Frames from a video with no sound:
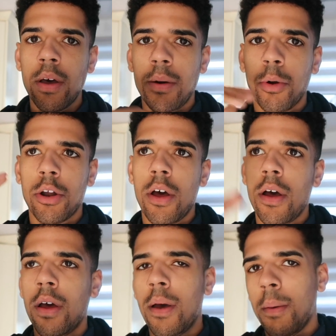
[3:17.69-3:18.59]
I'm
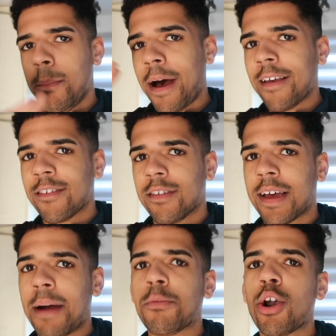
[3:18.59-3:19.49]
gonna pass the
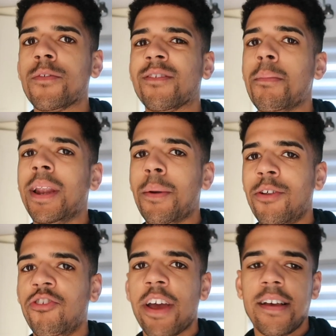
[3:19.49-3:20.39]
camera over to Millie
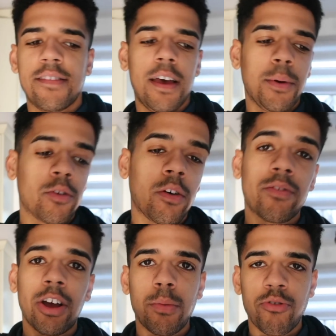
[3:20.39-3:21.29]
when she gets here because
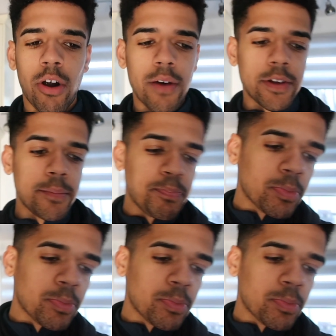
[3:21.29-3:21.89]
obviously I'm driving.